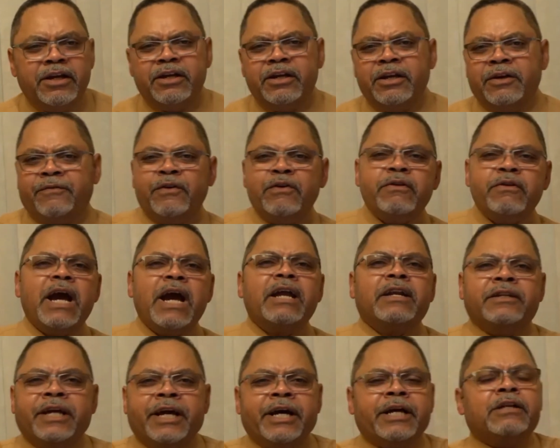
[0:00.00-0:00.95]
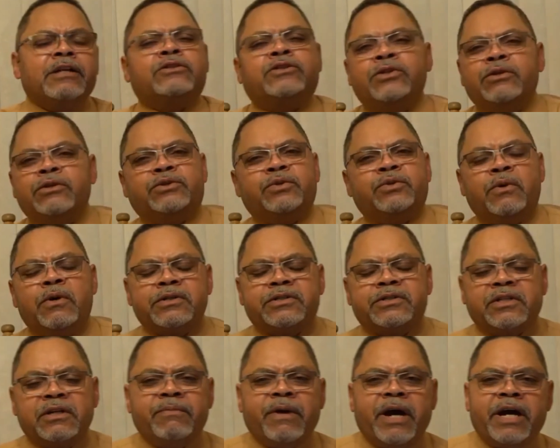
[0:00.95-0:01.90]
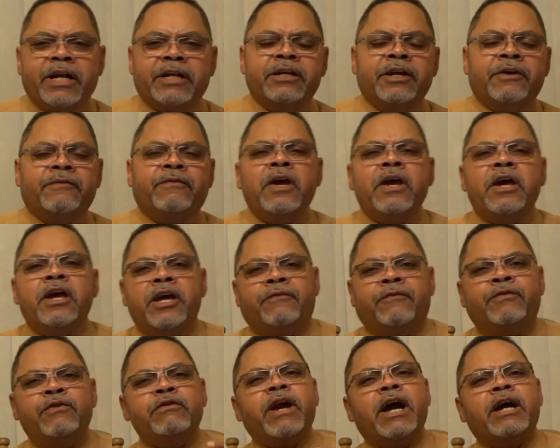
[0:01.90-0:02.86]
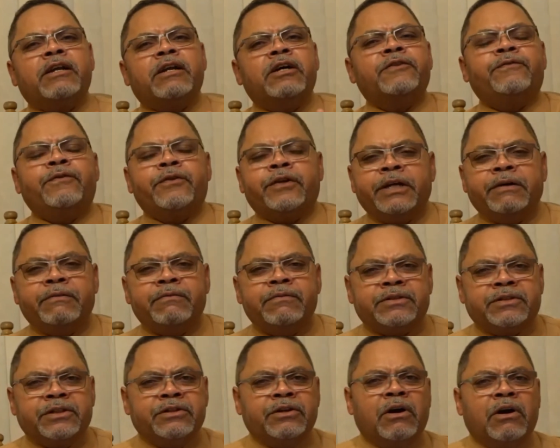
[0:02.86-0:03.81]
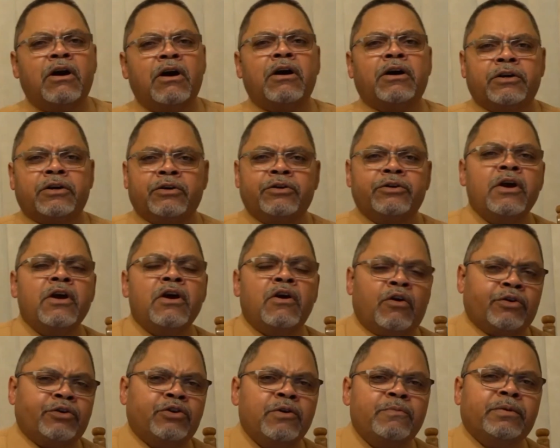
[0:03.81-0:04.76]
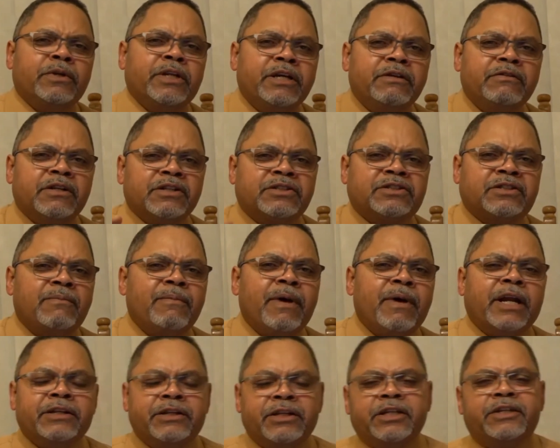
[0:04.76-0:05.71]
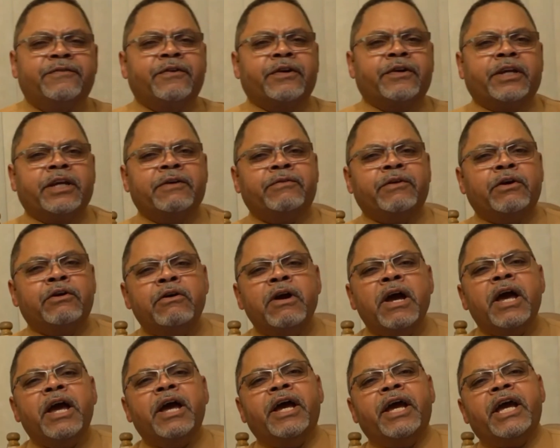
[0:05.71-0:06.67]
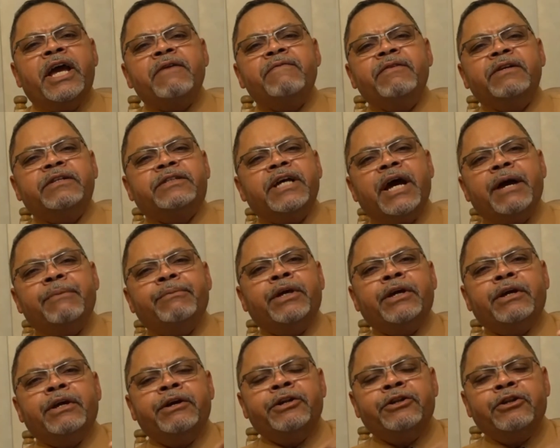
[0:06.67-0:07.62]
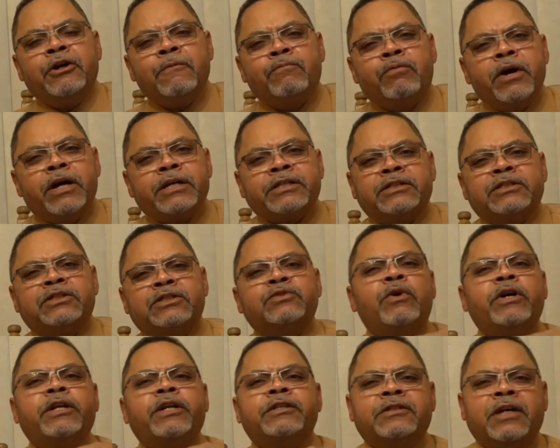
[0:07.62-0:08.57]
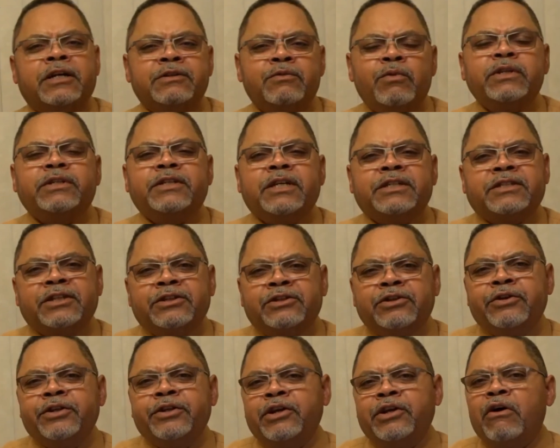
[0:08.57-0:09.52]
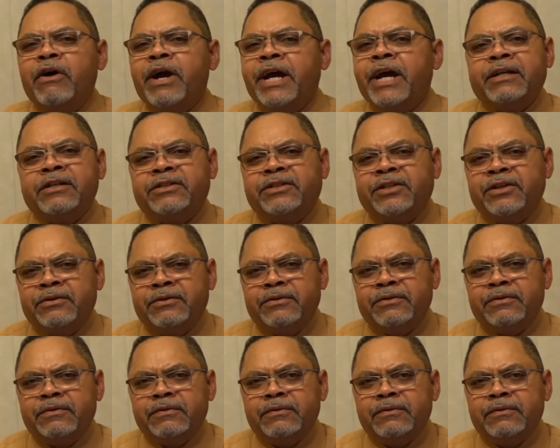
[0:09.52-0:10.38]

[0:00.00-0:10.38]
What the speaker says: If you got an attitude towards somebody, if you got unforgiveness in your heart, or you believe that somebody needs to forgive you, every time they're in your presence, what does it do to your attitude?